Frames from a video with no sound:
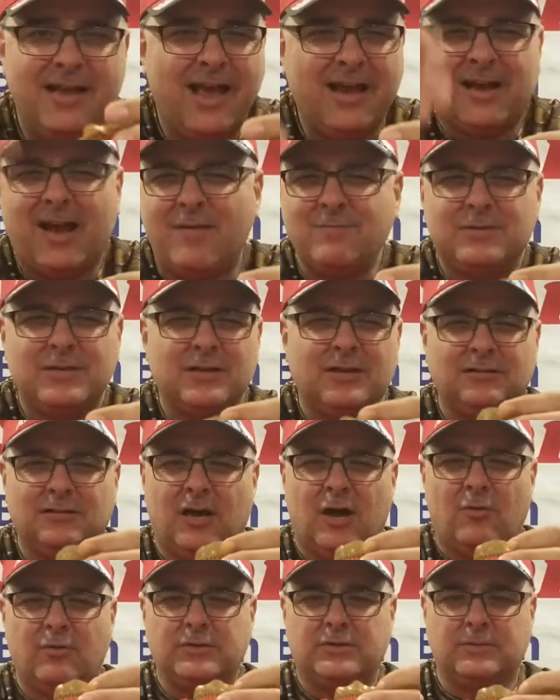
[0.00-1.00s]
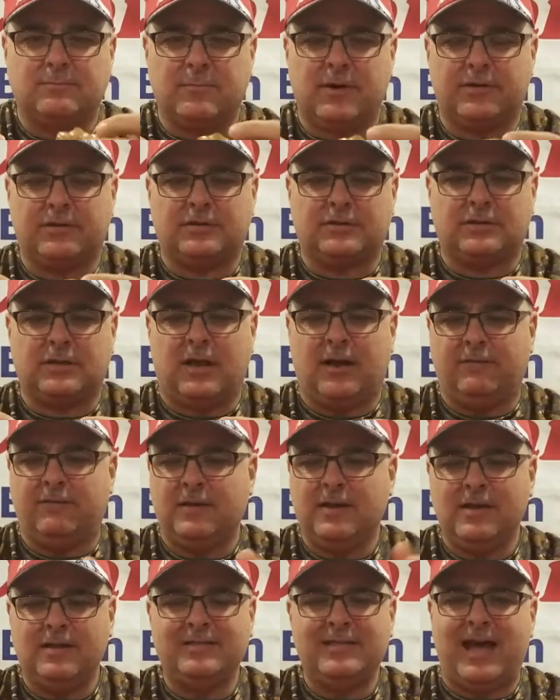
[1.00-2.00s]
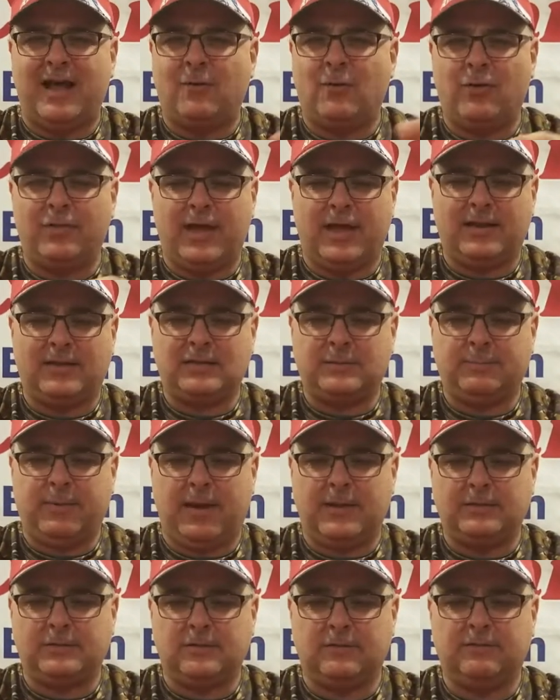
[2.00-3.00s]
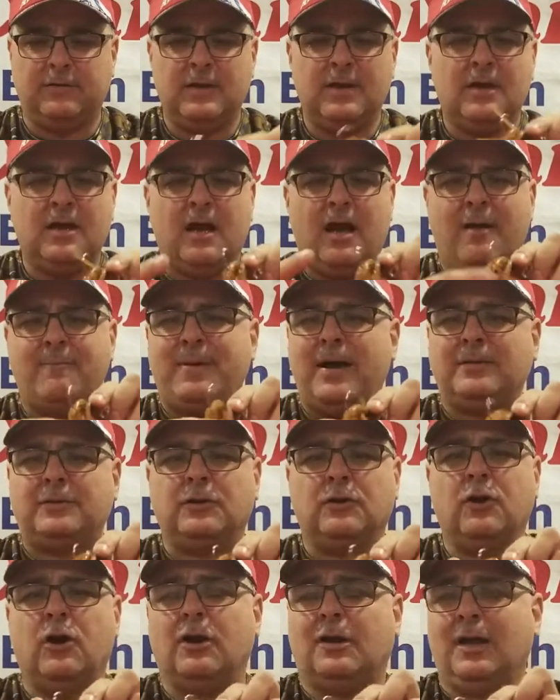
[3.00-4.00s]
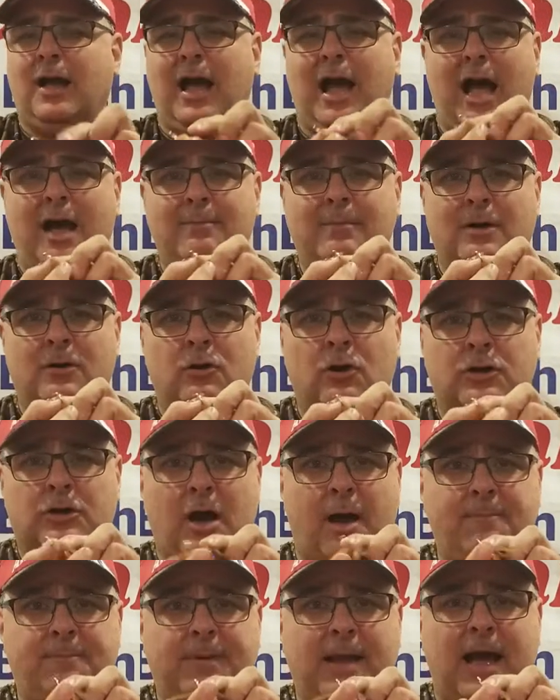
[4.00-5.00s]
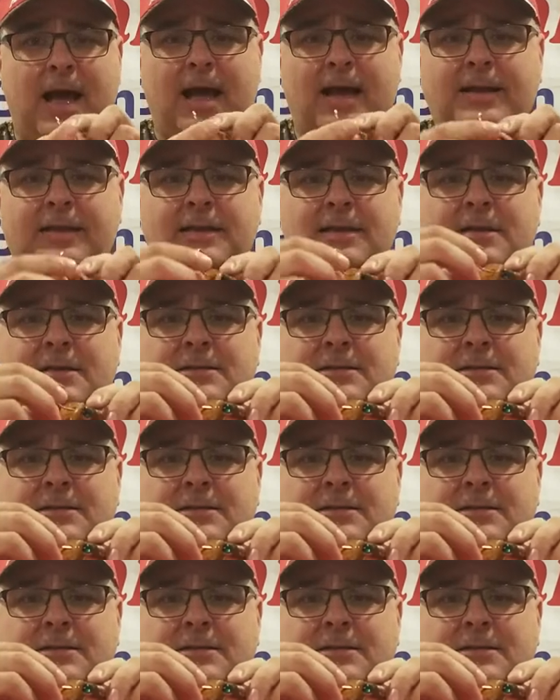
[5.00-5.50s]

It comes in glow and some other stuff. Not all that expensive. About the hook. I'm a hook up guy.